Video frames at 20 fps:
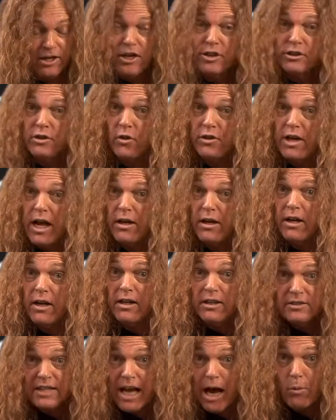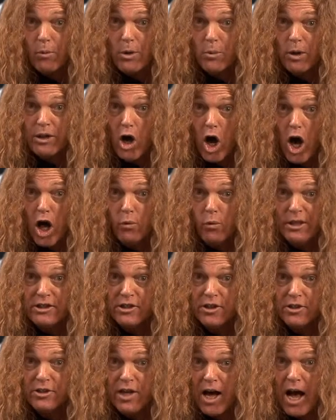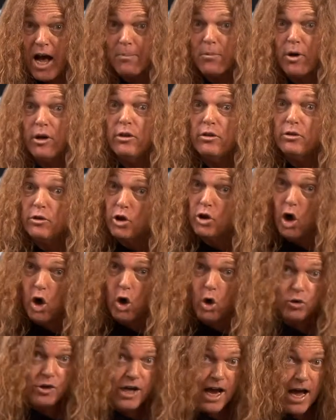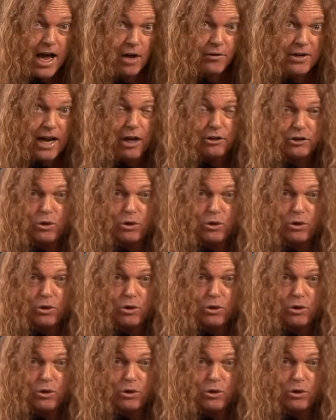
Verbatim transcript: So now we went all the way to the top, go down now.